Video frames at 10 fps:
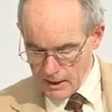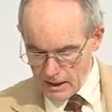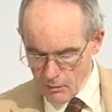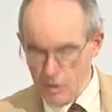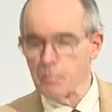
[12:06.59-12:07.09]

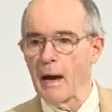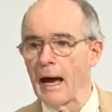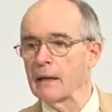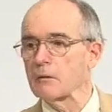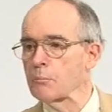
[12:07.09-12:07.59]
It was
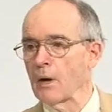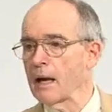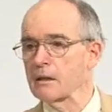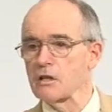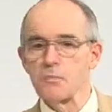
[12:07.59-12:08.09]

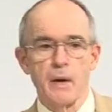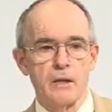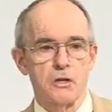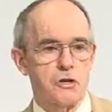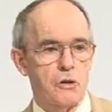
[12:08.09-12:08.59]
practiced
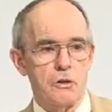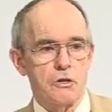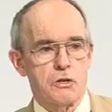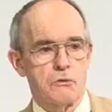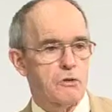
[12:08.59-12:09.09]
by the
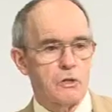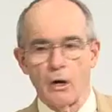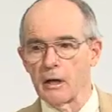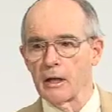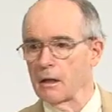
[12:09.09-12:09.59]
church
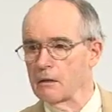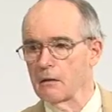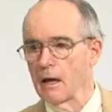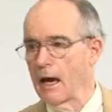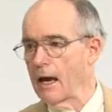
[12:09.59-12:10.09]
starting
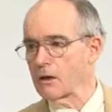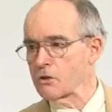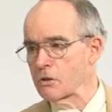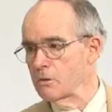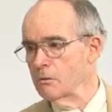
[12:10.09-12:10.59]
in
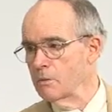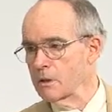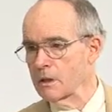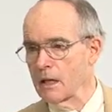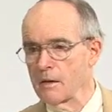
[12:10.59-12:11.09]
Acts 2
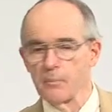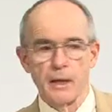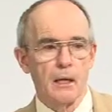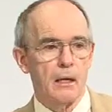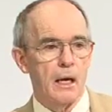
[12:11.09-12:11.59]
at the day of
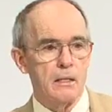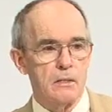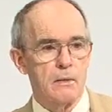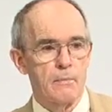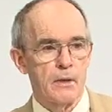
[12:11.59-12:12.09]

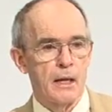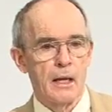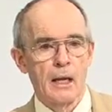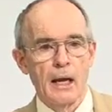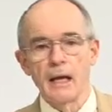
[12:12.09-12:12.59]
Pentecost.
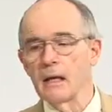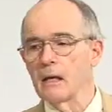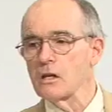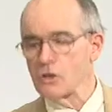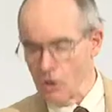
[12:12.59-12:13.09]
And
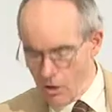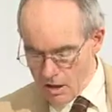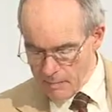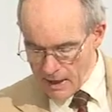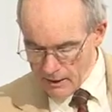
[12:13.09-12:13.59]
it is
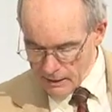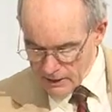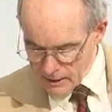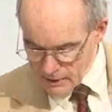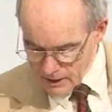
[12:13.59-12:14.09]
taught about
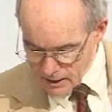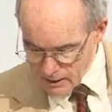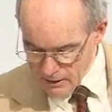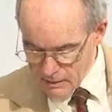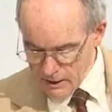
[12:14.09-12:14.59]
in
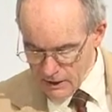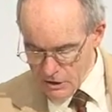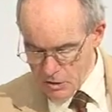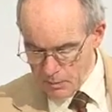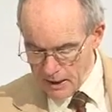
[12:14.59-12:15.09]
the,
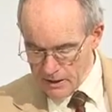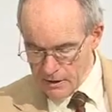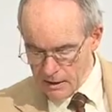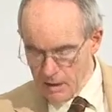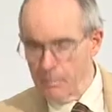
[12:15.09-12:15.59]

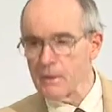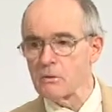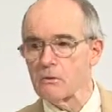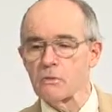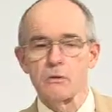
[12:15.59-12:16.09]
explained in the
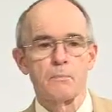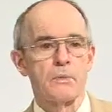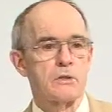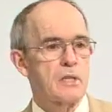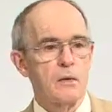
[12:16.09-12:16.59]
epistles.
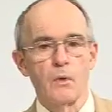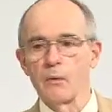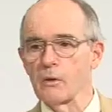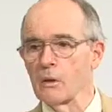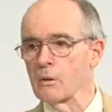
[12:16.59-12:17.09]
Same
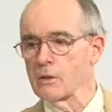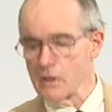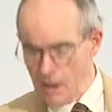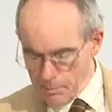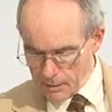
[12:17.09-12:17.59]
way with the
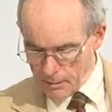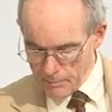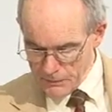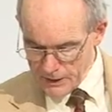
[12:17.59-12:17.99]
Lord's Supper.